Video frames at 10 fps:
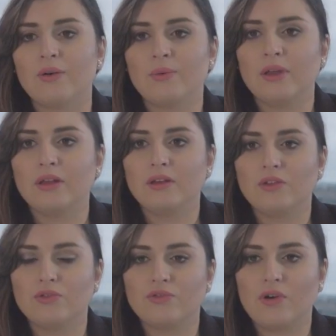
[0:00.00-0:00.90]
We need
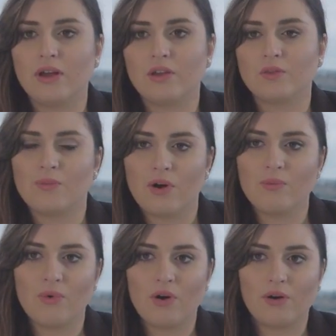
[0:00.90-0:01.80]
to focus more
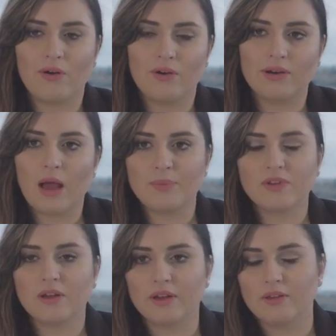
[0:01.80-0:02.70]
and more on
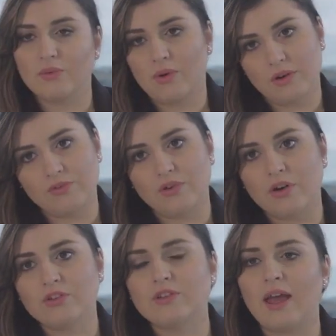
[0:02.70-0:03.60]
upskilling the
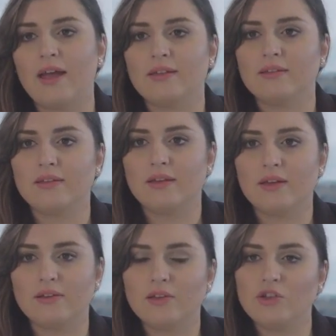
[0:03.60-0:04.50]
workforce and
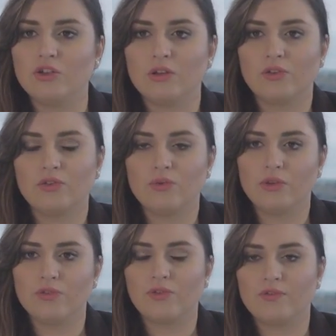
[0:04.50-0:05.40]
teaching
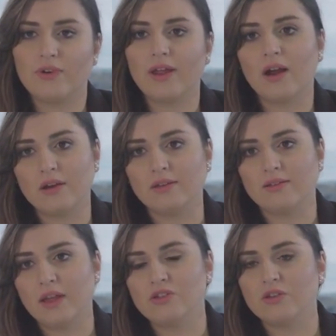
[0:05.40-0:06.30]
students from very early
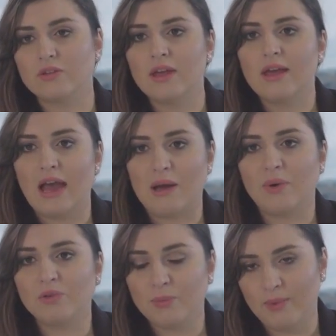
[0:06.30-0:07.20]
stages
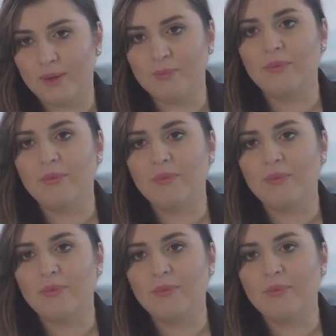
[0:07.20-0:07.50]
about BIM,